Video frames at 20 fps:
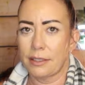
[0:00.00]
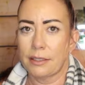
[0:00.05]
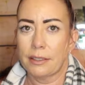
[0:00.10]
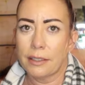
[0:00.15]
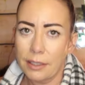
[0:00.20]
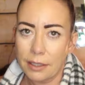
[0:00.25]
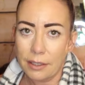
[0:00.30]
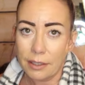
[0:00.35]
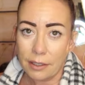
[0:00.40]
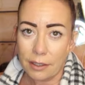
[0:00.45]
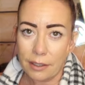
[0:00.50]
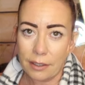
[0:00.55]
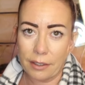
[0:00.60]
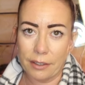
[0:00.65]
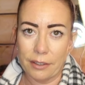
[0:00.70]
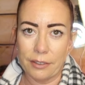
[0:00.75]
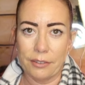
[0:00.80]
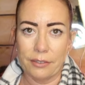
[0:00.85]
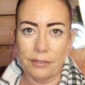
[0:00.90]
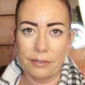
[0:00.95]
and
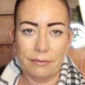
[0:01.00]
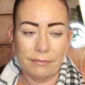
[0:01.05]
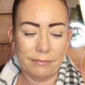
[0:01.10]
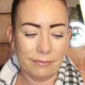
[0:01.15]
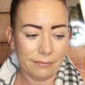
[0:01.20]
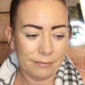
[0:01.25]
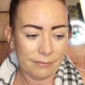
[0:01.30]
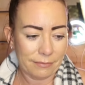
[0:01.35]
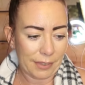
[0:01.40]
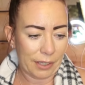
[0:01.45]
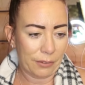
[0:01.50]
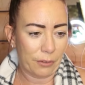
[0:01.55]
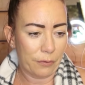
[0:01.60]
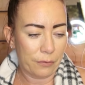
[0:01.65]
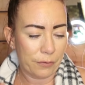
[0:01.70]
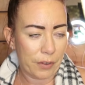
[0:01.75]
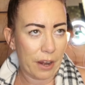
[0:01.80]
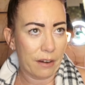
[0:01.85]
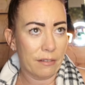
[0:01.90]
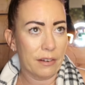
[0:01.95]
I've got
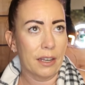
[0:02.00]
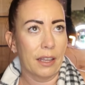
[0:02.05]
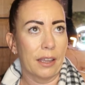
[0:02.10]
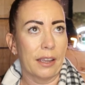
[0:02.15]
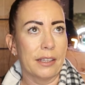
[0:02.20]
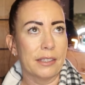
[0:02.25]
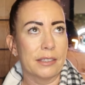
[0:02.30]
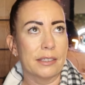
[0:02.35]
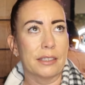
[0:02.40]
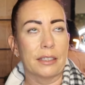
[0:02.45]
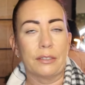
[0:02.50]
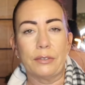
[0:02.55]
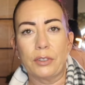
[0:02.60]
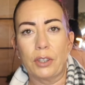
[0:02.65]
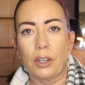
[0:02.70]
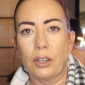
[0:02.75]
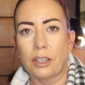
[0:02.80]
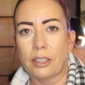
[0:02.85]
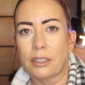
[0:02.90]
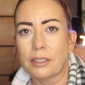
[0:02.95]
fairy lights, I've
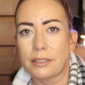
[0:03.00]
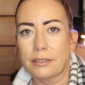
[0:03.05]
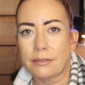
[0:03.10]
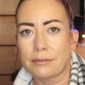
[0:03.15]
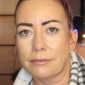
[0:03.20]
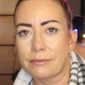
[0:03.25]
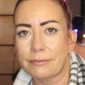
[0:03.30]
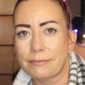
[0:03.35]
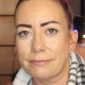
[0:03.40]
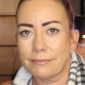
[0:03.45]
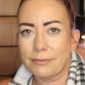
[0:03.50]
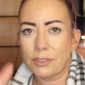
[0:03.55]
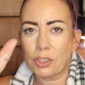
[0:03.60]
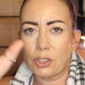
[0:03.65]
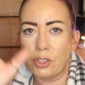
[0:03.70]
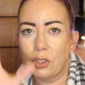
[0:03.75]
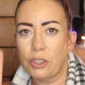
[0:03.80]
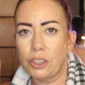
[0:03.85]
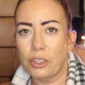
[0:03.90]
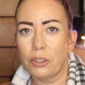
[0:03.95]
got
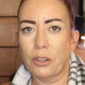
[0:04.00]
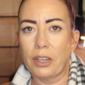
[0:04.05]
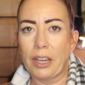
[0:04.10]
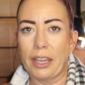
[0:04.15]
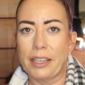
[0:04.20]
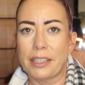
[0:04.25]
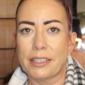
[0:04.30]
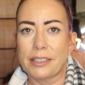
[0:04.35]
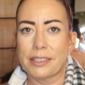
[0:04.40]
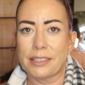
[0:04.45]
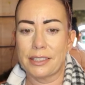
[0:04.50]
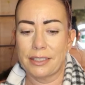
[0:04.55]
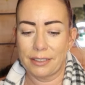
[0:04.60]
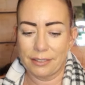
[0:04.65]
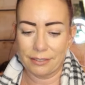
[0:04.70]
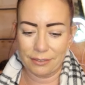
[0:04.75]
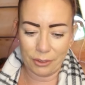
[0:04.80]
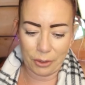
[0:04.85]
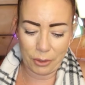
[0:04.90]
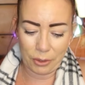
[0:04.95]
studio lights
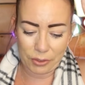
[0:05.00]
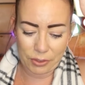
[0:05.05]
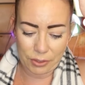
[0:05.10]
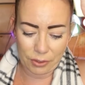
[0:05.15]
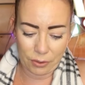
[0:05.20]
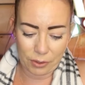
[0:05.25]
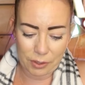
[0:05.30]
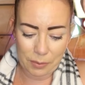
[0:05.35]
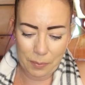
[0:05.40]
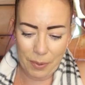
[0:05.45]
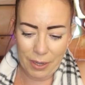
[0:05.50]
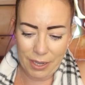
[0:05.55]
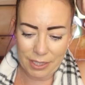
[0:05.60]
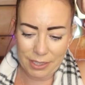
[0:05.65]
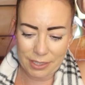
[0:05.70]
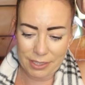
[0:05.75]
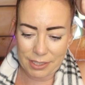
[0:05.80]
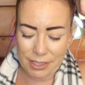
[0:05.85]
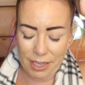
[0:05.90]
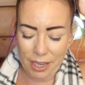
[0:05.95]
and all sorts.
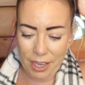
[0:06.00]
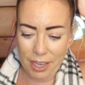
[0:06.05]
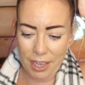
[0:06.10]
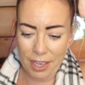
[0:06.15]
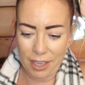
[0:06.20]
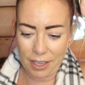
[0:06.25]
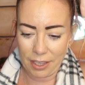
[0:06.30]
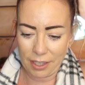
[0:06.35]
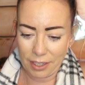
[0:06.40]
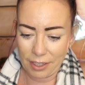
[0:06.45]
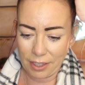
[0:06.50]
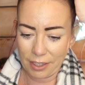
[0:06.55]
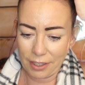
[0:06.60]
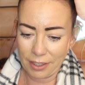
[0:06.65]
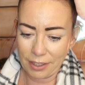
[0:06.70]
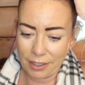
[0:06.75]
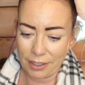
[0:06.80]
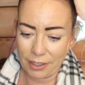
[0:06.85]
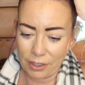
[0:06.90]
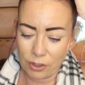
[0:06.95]
Baxter,
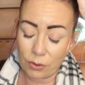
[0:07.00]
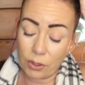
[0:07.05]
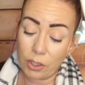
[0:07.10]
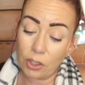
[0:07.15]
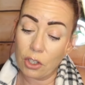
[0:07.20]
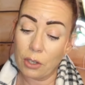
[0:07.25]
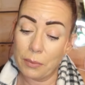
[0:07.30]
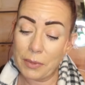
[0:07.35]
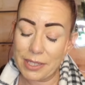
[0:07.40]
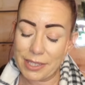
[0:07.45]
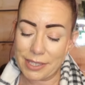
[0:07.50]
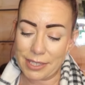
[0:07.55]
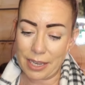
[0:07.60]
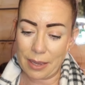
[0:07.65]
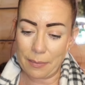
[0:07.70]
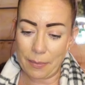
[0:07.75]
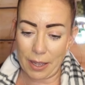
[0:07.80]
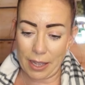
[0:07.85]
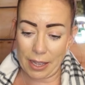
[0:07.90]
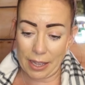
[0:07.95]
do you want to come and
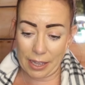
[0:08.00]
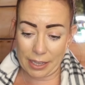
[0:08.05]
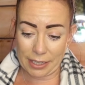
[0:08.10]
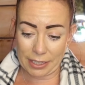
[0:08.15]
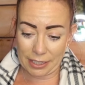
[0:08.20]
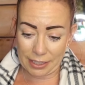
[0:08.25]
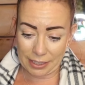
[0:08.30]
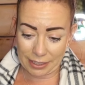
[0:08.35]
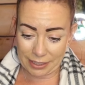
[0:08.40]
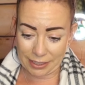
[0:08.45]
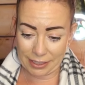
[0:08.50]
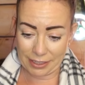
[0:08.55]
say bye?